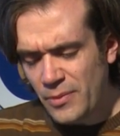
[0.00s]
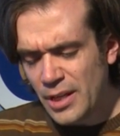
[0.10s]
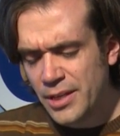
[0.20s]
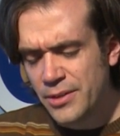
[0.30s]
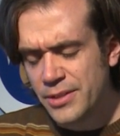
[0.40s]

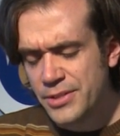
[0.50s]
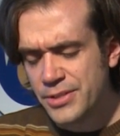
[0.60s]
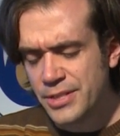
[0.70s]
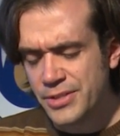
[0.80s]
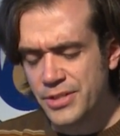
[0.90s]
you know, these,
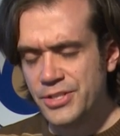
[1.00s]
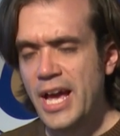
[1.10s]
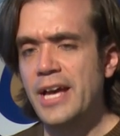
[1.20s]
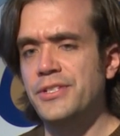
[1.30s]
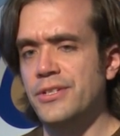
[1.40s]
these
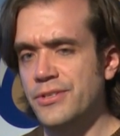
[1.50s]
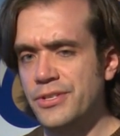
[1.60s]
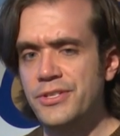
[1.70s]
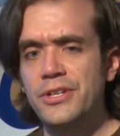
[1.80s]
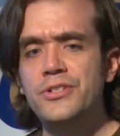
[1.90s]
disasters,
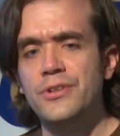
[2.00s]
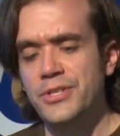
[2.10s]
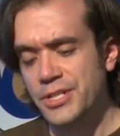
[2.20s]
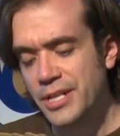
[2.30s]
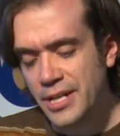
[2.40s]
this
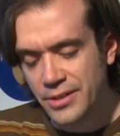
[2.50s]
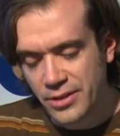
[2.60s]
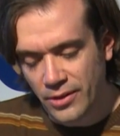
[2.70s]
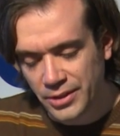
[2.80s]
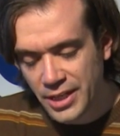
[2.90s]
interest in it. He
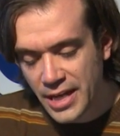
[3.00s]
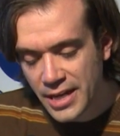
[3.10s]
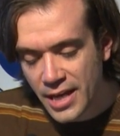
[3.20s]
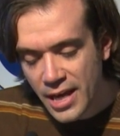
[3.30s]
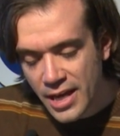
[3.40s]
called it an
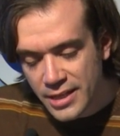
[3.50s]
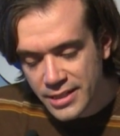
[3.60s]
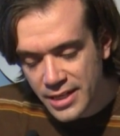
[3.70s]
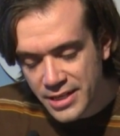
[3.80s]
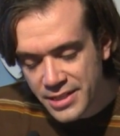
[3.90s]

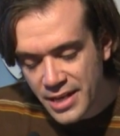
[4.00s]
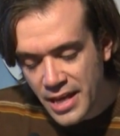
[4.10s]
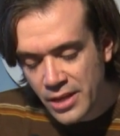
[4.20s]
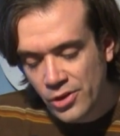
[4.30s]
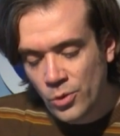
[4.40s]
said, it's an
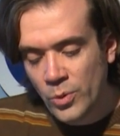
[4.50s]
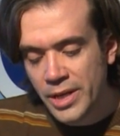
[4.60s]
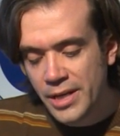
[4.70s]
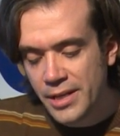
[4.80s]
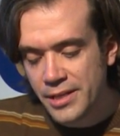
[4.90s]
ill
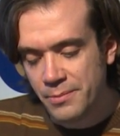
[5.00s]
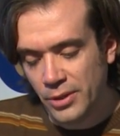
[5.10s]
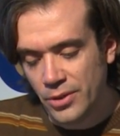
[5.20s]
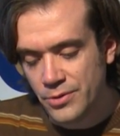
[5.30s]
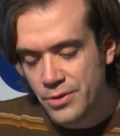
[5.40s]
wind that
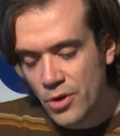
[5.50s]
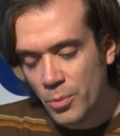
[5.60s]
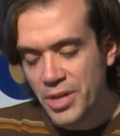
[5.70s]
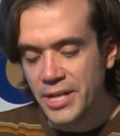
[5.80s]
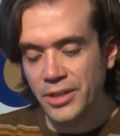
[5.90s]
blows
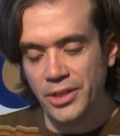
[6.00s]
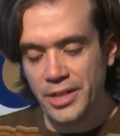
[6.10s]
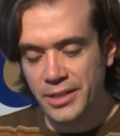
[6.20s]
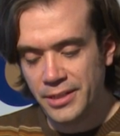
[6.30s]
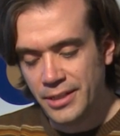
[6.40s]
nobody
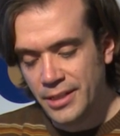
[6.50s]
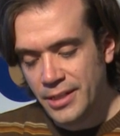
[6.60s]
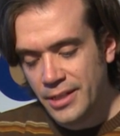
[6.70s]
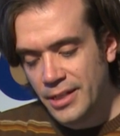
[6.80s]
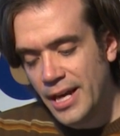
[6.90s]
good.
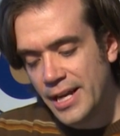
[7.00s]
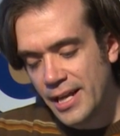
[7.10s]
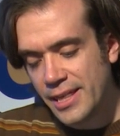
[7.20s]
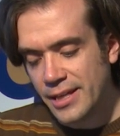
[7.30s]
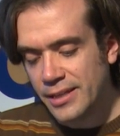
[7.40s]
And I
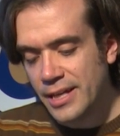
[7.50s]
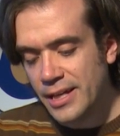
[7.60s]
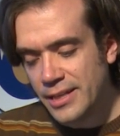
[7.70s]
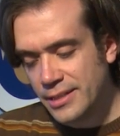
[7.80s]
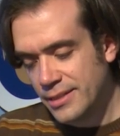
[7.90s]
think
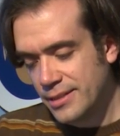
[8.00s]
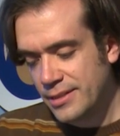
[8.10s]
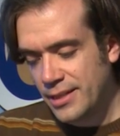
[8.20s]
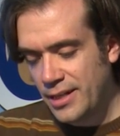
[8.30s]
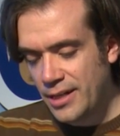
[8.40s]
that
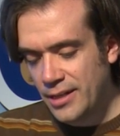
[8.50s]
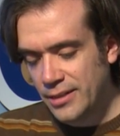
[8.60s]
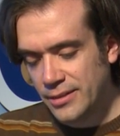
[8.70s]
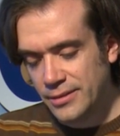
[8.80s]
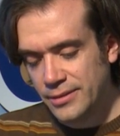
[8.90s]
is
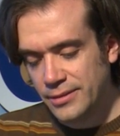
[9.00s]
uh,